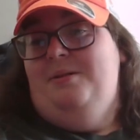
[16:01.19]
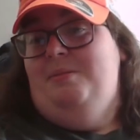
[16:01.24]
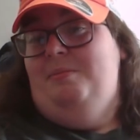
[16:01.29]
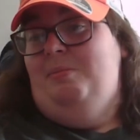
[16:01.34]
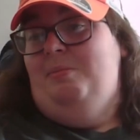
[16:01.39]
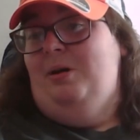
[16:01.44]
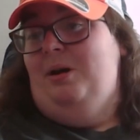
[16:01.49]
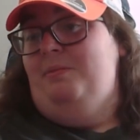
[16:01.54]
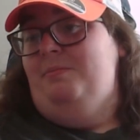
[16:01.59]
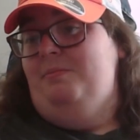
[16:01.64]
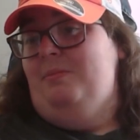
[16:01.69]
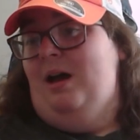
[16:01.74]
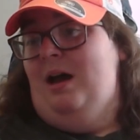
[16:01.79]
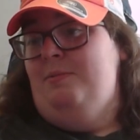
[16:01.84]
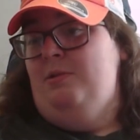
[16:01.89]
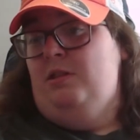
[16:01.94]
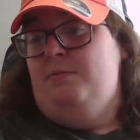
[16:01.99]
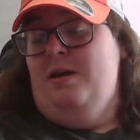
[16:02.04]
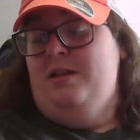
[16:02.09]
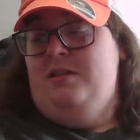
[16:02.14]
but
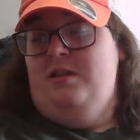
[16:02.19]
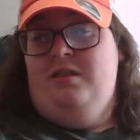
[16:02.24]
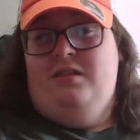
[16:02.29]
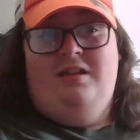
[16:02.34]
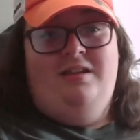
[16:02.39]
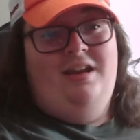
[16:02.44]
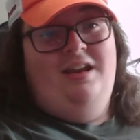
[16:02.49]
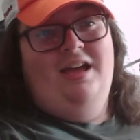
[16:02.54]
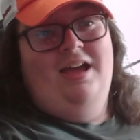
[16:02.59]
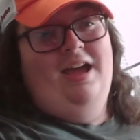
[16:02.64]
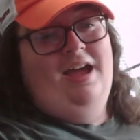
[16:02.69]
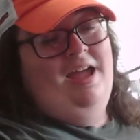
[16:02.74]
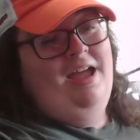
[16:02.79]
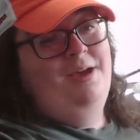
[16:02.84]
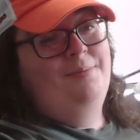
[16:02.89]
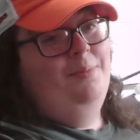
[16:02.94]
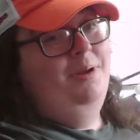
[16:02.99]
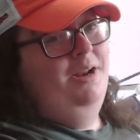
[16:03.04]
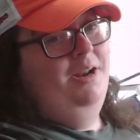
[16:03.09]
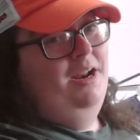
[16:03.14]
I'm expecting Sunday night
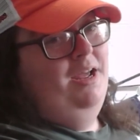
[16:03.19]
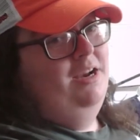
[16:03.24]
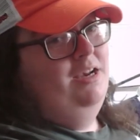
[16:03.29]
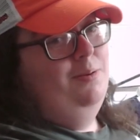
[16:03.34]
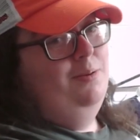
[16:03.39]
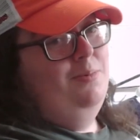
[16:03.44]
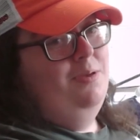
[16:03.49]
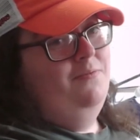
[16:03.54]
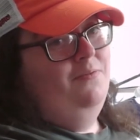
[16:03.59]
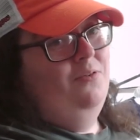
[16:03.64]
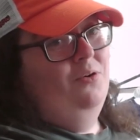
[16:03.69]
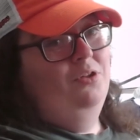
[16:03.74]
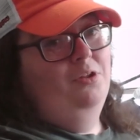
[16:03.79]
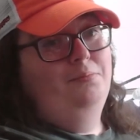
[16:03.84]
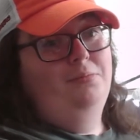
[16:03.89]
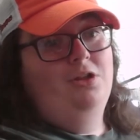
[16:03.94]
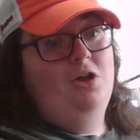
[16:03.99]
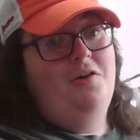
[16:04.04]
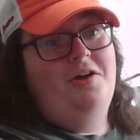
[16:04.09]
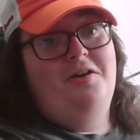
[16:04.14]
and Monday night to be full
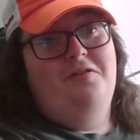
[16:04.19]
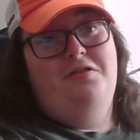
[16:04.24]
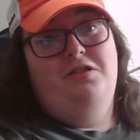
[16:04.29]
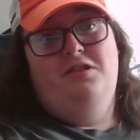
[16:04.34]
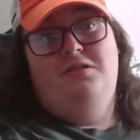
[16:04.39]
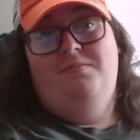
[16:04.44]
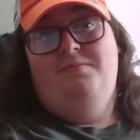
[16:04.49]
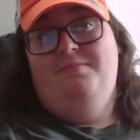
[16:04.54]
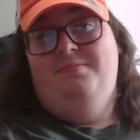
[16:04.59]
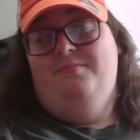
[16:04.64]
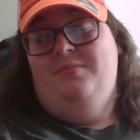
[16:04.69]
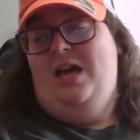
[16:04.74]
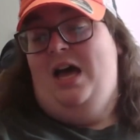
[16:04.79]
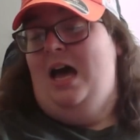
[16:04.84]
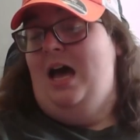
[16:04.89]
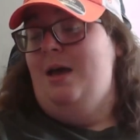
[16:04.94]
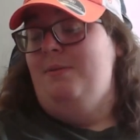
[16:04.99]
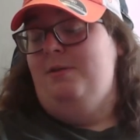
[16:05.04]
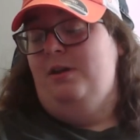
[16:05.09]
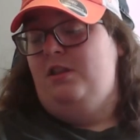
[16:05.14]
of blowouts.
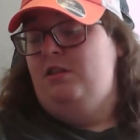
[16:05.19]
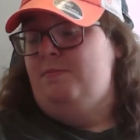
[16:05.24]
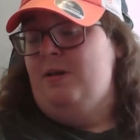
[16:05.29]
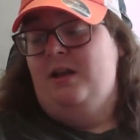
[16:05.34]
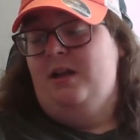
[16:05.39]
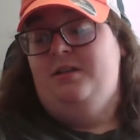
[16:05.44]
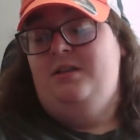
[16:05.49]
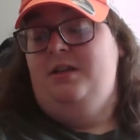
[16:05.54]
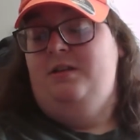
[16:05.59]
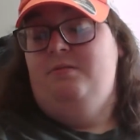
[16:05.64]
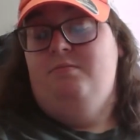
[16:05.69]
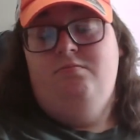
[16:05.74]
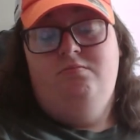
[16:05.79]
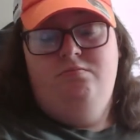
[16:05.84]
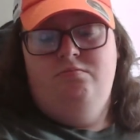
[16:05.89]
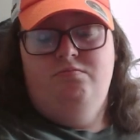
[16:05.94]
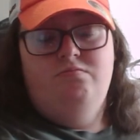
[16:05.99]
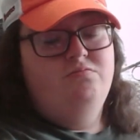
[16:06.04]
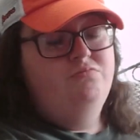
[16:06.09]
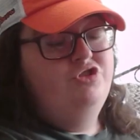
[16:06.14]
I'm expecting
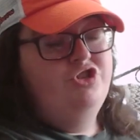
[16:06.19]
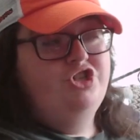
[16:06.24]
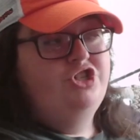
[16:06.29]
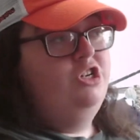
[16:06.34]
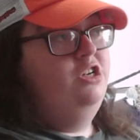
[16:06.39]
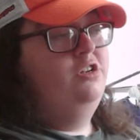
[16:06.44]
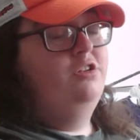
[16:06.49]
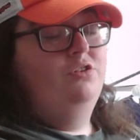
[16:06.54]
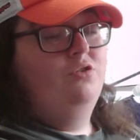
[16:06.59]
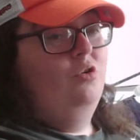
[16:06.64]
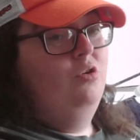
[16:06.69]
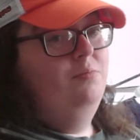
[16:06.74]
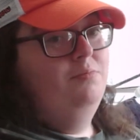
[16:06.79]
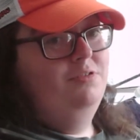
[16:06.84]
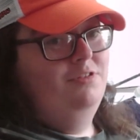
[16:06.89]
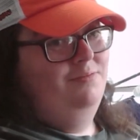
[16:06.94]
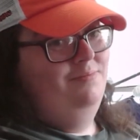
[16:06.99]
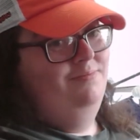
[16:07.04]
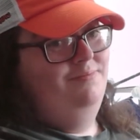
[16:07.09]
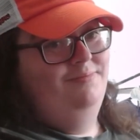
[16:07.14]
shit
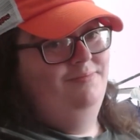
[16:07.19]
storms.